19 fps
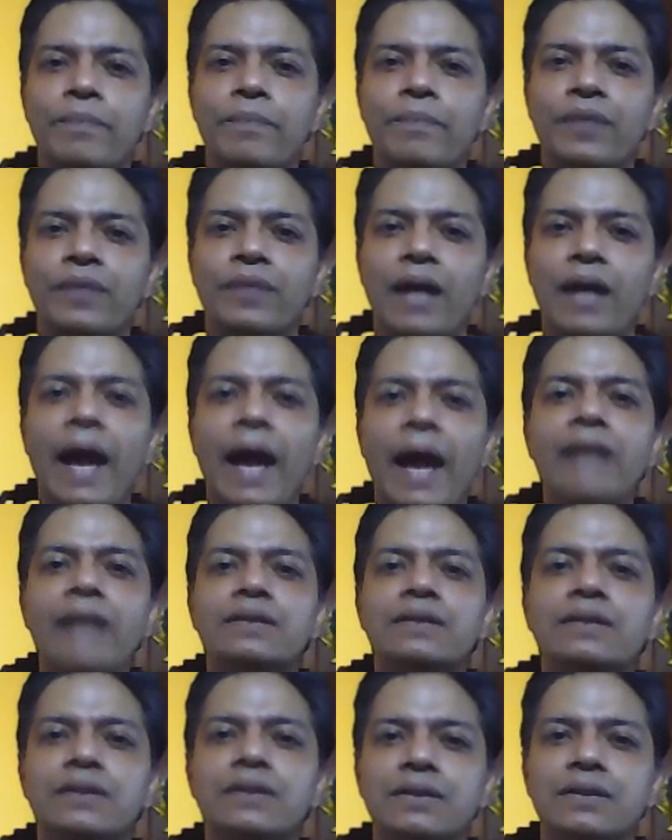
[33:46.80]

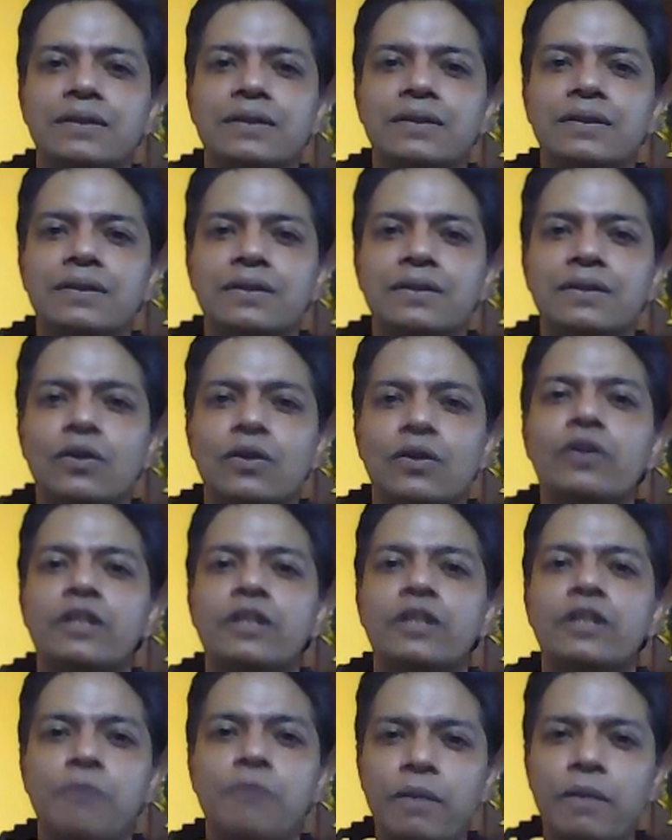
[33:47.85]
And
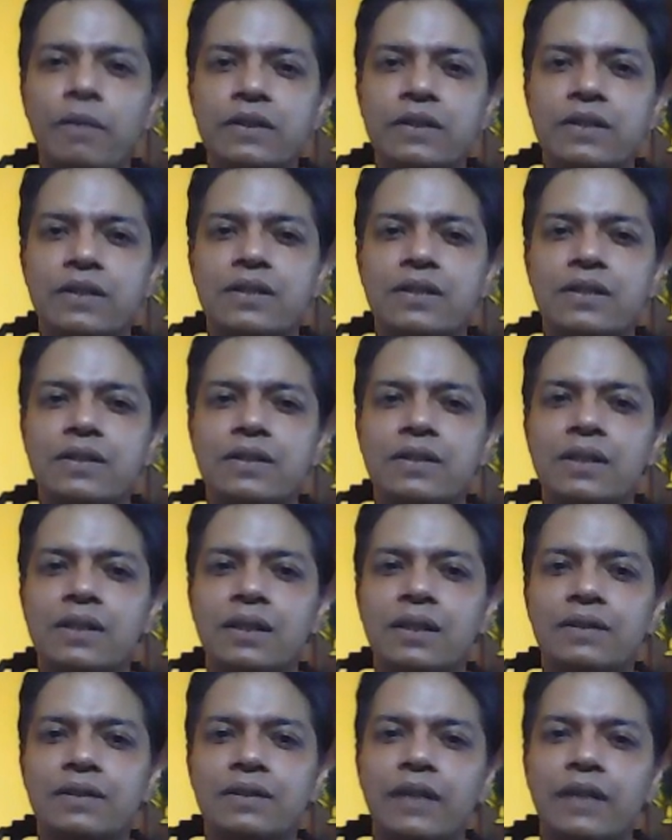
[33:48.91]
Coleridge
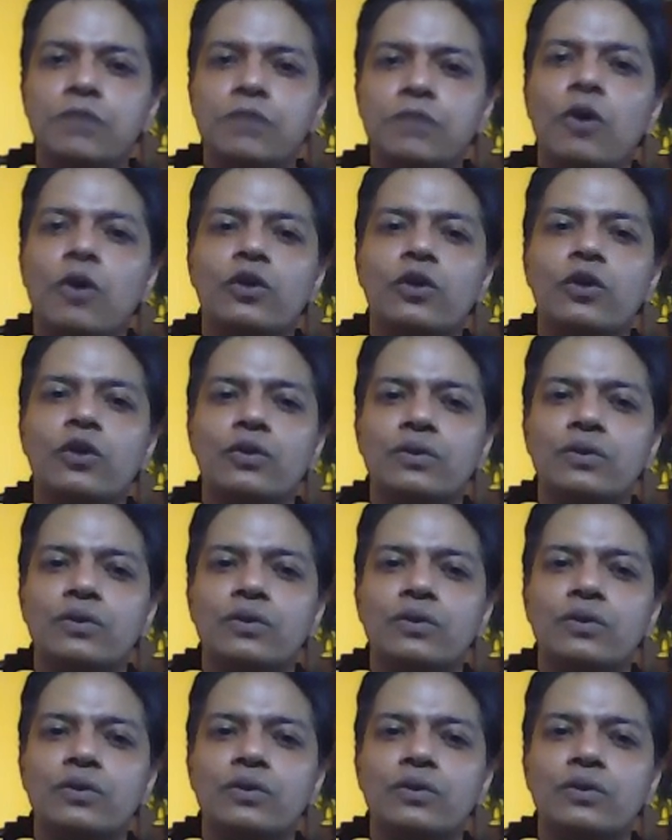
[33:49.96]
promises that tomorrow